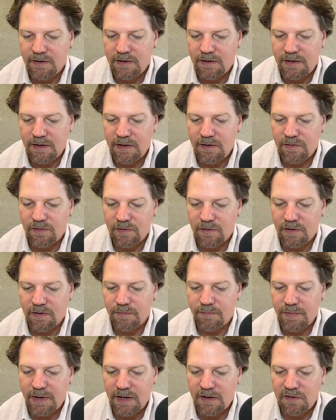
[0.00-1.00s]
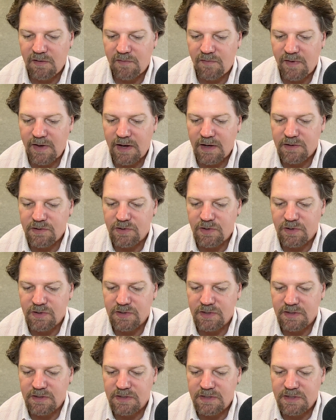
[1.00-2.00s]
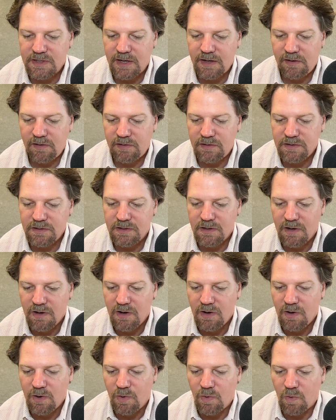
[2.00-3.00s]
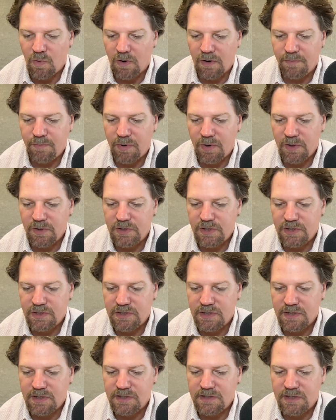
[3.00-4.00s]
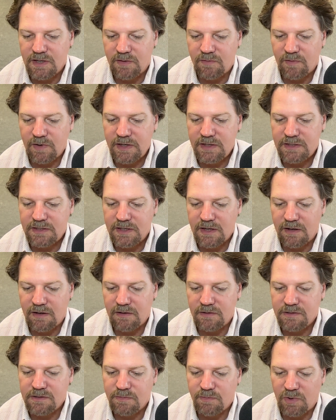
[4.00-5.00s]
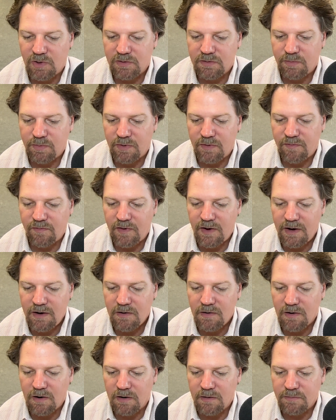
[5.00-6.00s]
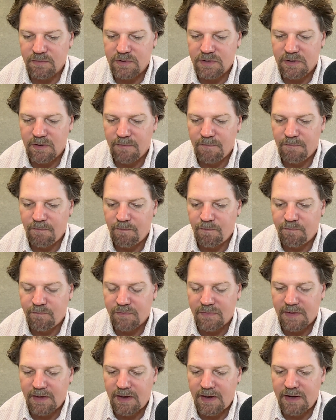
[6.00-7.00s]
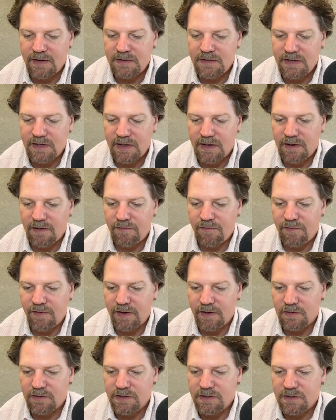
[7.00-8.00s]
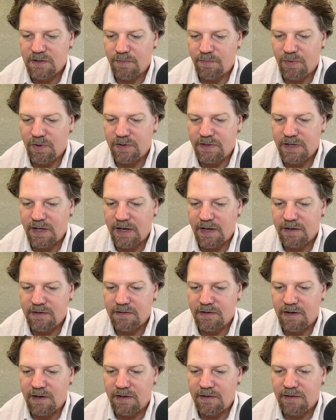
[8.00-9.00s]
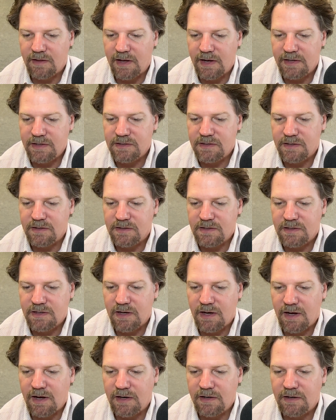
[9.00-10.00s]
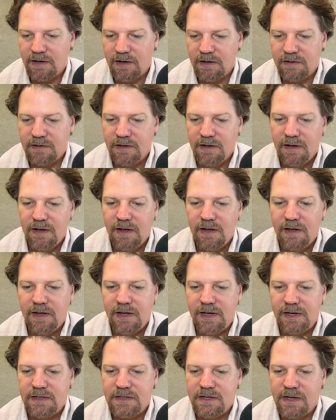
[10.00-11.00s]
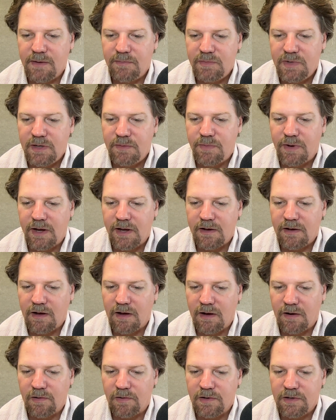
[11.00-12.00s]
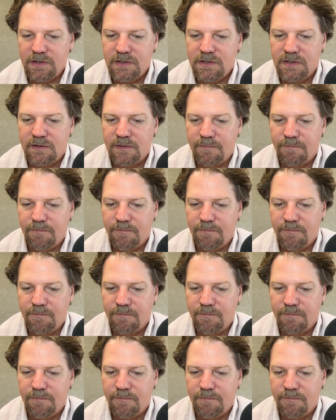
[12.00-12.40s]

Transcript: either manufactures and sells or purchases and resells multiple firearms. ATF fails to protect unlicensed conduct exempted by Congress.